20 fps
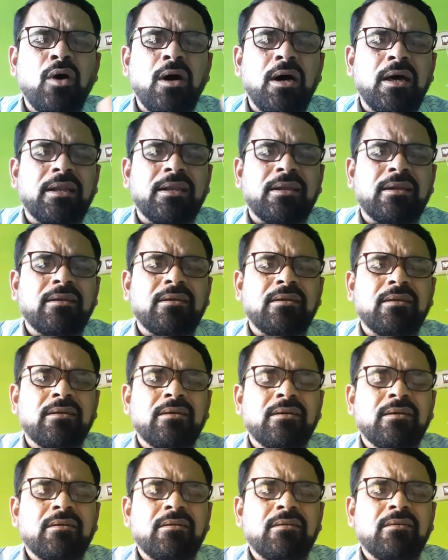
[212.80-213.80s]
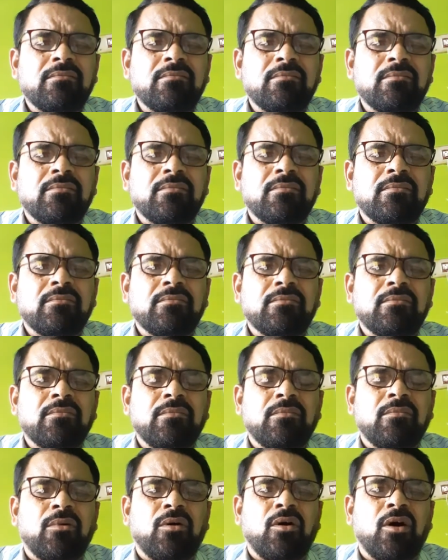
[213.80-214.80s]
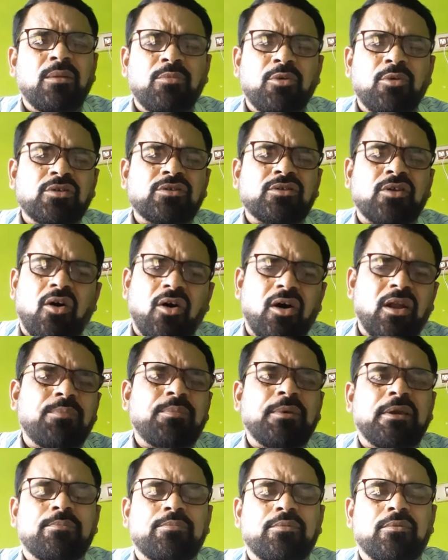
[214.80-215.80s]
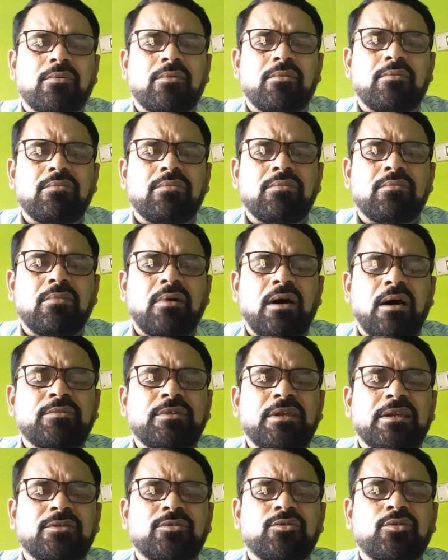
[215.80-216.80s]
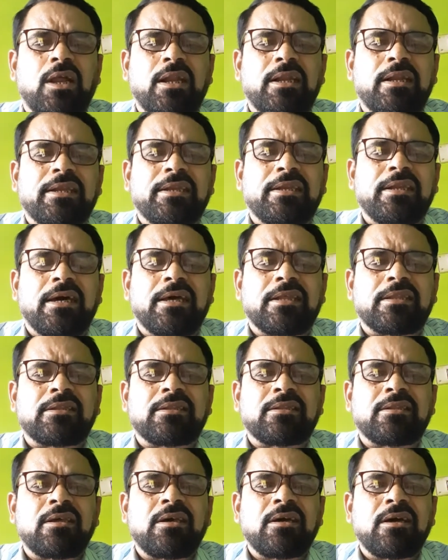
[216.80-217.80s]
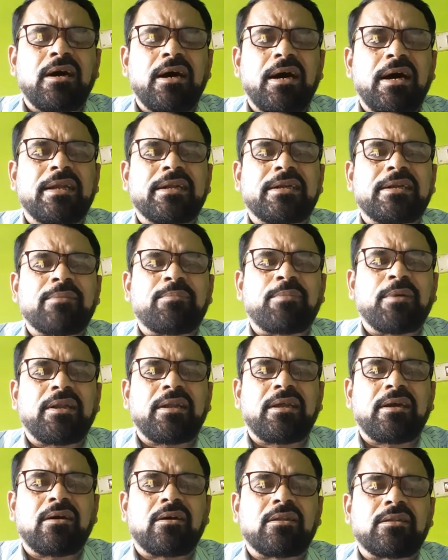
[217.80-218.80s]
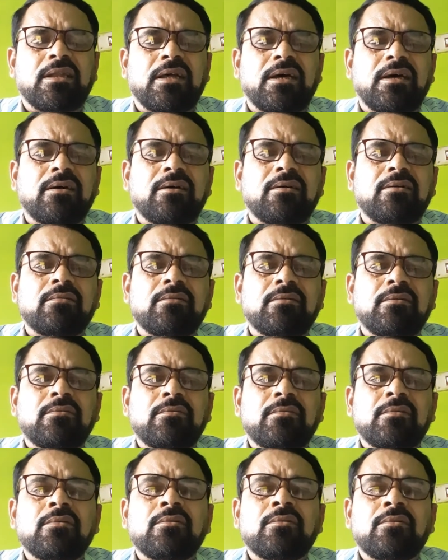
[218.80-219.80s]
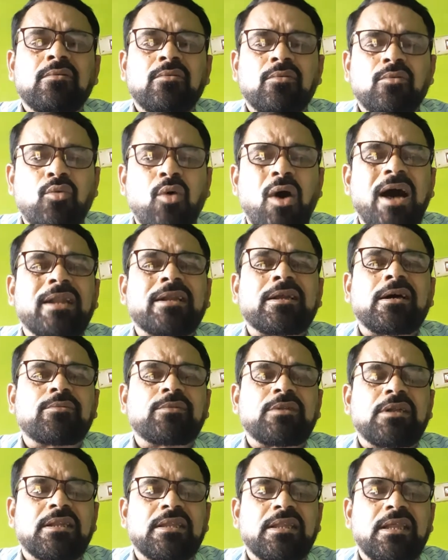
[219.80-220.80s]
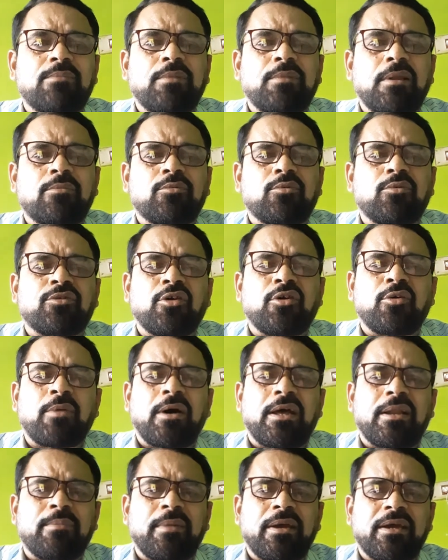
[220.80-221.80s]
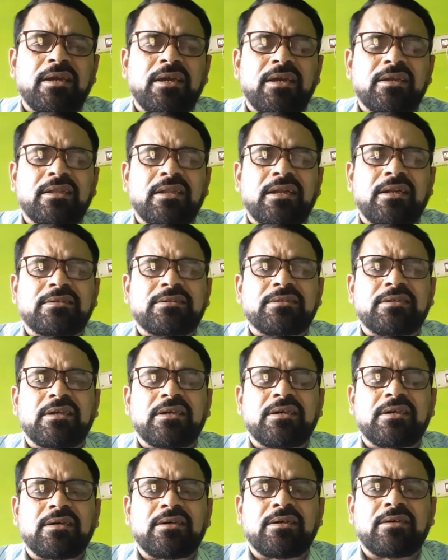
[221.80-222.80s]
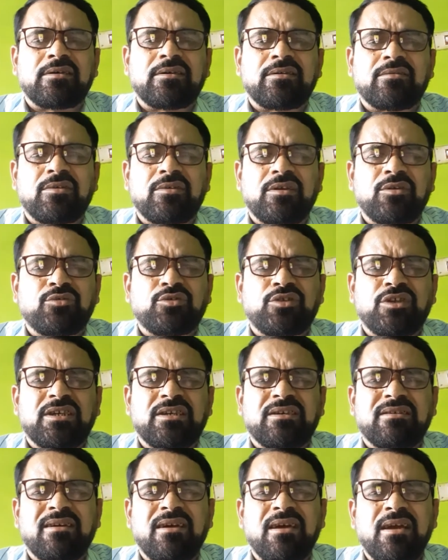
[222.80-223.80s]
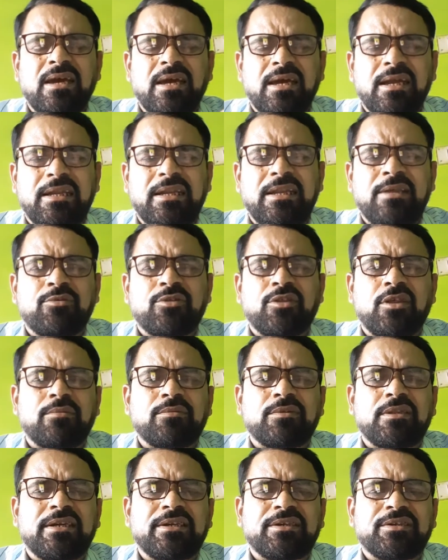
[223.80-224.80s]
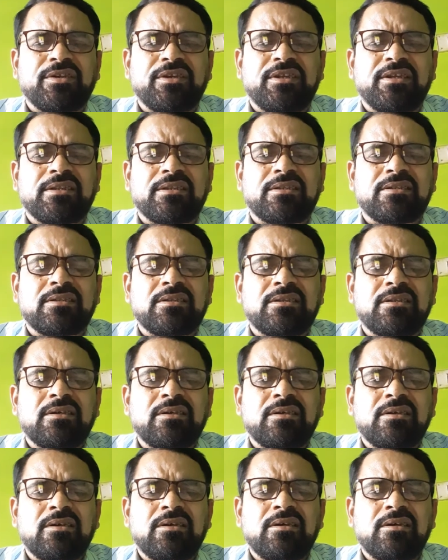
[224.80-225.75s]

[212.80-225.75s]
who are almost all people of the rural areas are depending on the work of that self-help group. Some are making that using leaves of the trees,